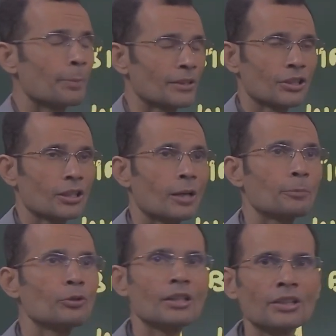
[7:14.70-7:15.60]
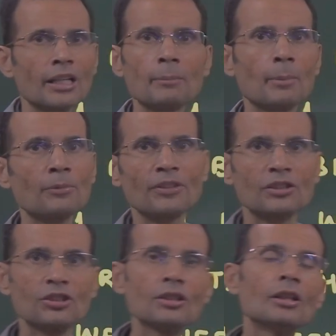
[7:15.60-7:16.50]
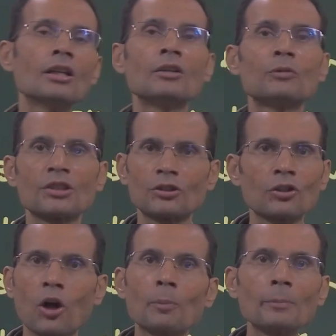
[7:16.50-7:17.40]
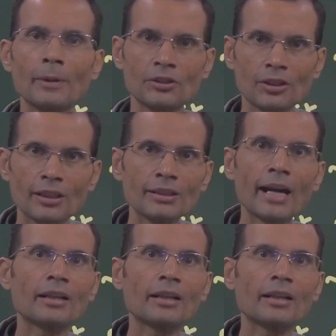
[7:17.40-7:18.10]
pressure up to 100 mm of Hg, which is the normal pressure in the